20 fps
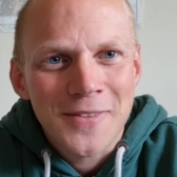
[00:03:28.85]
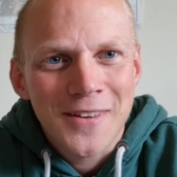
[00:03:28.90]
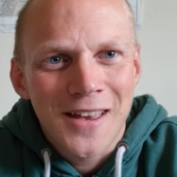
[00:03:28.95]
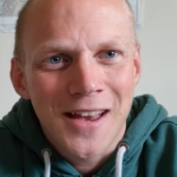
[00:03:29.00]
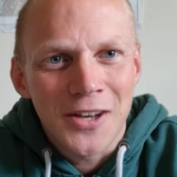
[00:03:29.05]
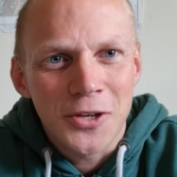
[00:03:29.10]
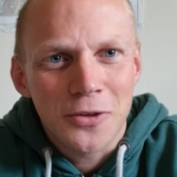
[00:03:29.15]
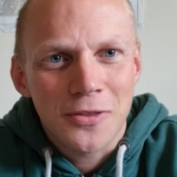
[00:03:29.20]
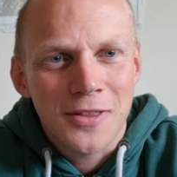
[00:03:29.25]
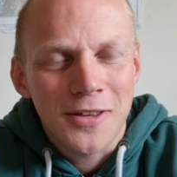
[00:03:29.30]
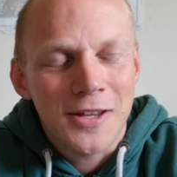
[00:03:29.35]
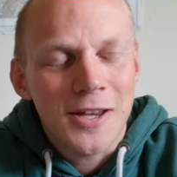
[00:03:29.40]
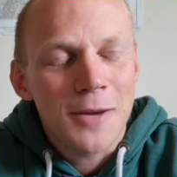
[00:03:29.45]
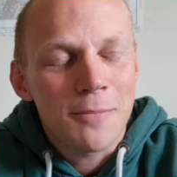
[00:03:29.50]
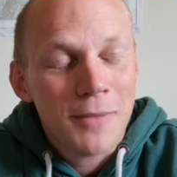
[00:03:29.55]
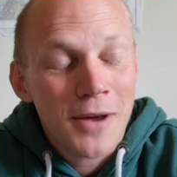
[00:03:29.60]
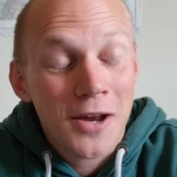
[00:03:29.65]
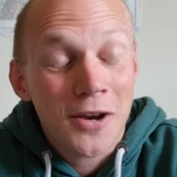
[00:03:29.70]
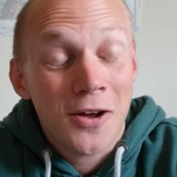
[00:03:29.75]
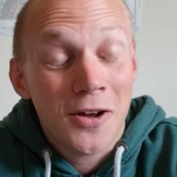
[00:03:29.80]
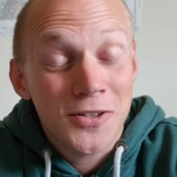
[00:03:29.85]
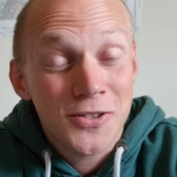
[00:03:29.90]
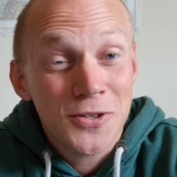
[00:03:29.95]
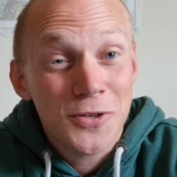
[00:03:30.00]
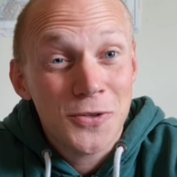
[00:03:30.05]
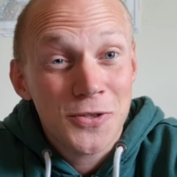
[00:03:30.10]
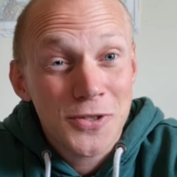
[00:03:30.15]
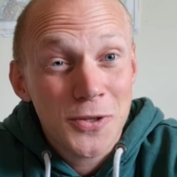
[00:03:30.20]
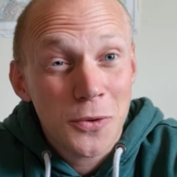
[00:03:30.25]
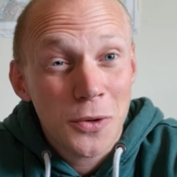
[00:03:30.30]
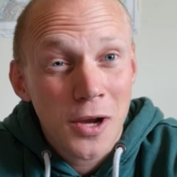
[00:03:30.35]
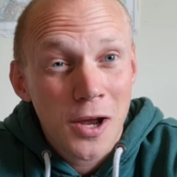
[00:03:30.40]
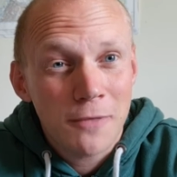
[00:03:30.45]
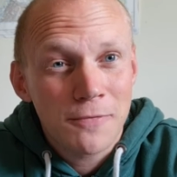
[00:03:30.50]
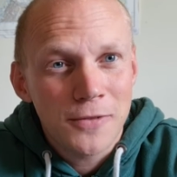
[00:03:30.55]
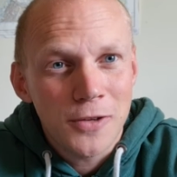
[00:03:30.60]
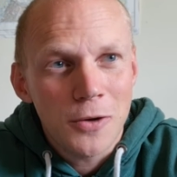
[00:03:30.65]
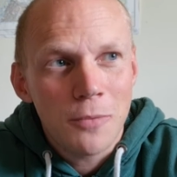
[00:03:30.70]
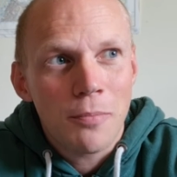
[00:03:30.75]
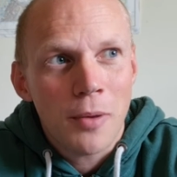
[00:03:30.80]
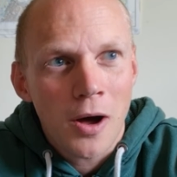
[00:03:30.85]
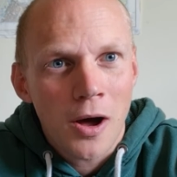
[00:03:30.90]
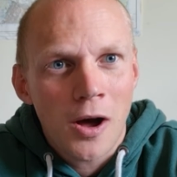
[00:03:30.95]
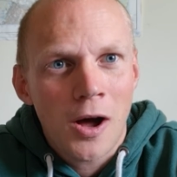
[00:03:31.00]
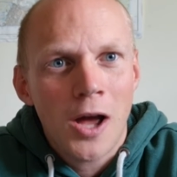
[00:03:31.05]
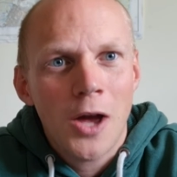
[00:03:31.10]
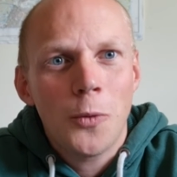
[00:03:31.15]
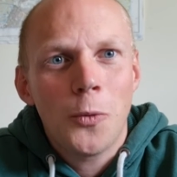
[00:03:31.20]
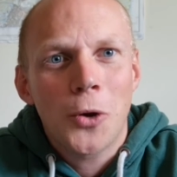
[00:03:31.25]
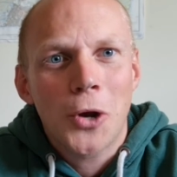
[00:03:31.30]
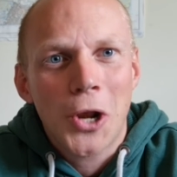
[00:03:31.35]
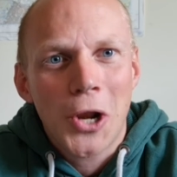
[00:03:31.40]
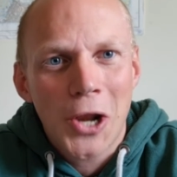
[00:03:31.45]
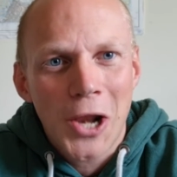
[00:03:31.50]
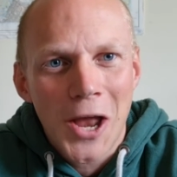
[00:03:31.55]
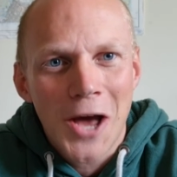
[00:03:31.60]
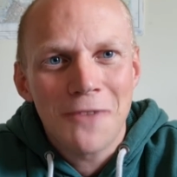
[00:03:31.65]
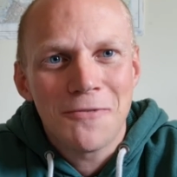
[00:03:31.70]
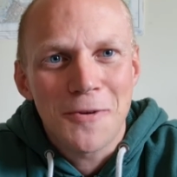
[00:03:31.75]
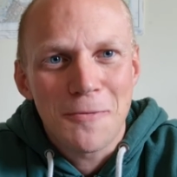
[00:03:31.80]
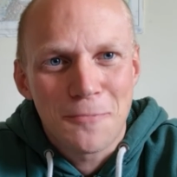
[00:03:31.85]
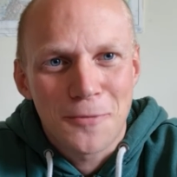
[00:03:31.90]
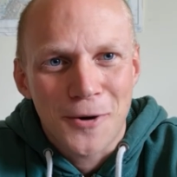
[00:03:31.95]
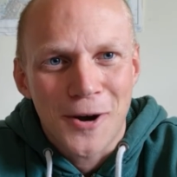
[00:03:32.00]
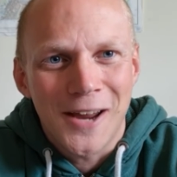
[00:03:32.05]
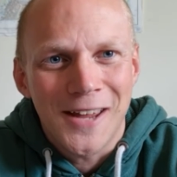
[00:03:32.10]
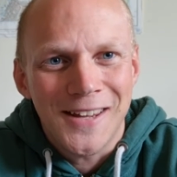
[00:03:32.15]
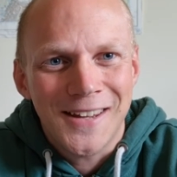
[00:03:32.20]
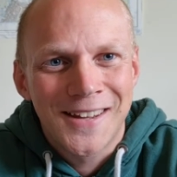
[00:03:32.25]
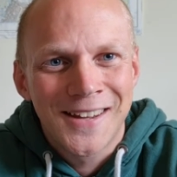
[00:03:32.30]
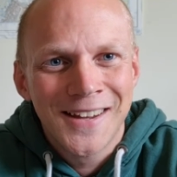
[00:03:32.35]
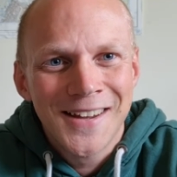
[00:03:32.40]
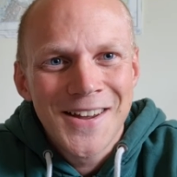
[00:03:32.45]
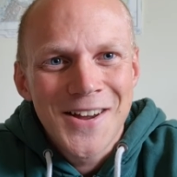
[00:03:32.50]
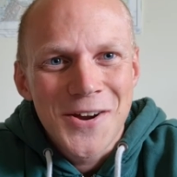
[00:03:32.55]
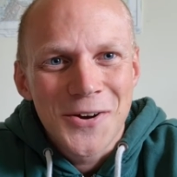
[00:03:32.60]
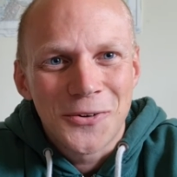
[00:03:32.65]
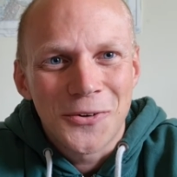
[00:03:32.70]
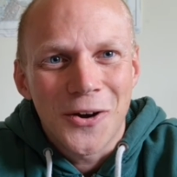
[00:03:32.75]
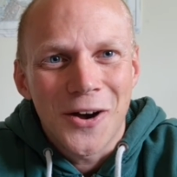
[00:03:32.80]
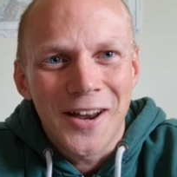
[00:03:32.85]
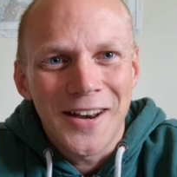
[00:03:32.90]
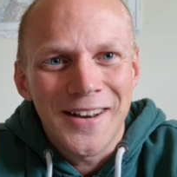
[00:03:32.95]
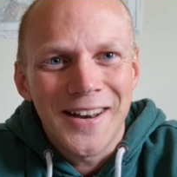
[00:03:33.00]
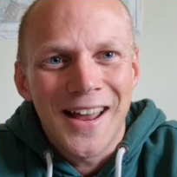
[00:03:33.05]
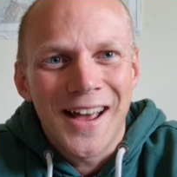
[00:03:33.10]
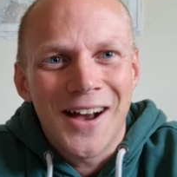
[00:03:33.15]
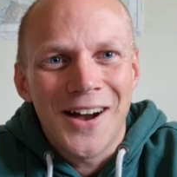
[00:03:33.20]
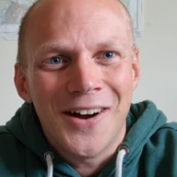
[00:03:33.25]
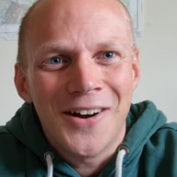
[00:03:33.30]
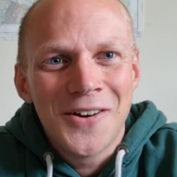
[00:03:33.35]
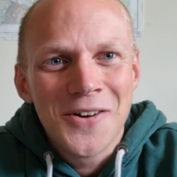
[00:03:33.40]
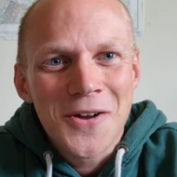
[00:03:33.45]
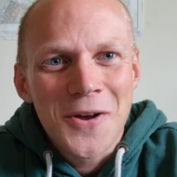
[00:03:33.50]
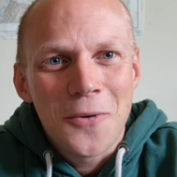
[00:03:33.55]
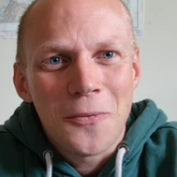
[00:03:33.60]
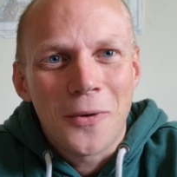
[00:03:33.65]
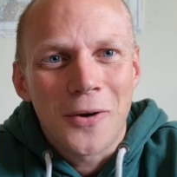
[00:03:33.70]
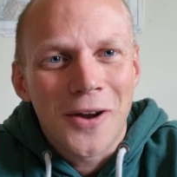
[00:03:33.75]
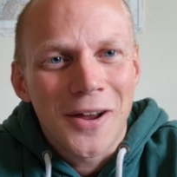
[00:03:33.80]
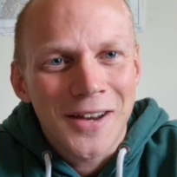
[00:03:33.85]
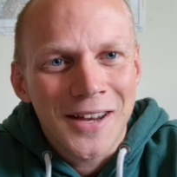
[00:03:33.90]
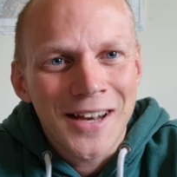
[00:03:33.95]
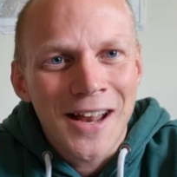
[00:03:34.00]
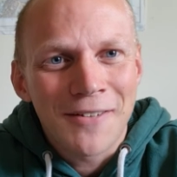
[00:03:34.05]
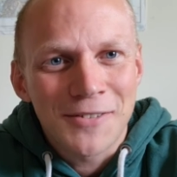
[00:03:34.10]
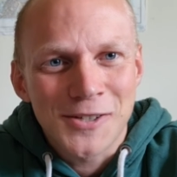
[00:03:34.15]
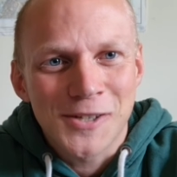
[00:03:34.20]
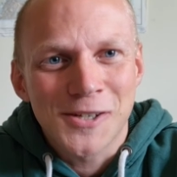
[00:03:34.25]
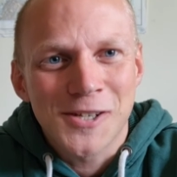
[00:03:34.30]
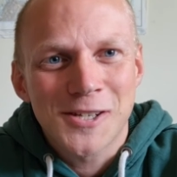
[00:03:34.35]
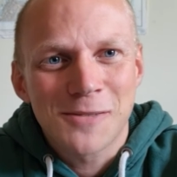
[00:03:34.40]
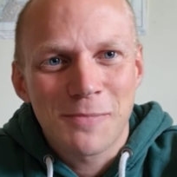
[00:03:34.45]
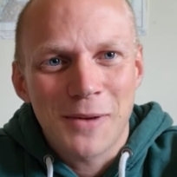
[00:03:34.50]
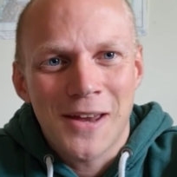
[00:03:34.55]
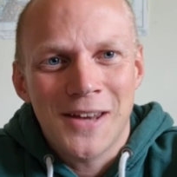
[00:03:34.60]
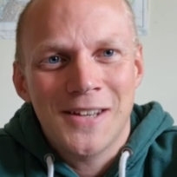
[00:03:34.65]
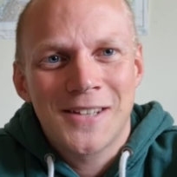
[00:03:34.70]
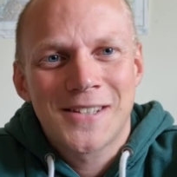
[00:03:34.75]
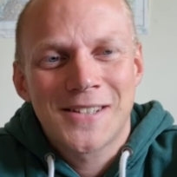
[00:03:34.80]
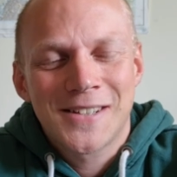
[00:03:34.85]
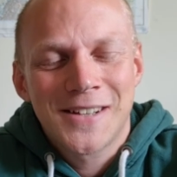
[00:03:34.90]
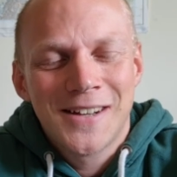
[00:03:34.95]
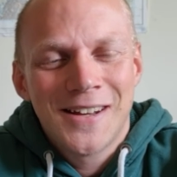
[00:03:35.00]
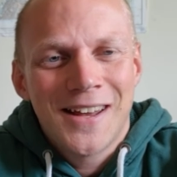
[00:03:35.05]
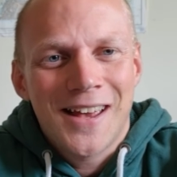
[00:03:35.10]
And you're thinking, man, I do still love you, but I would love a break right now where I can have some space.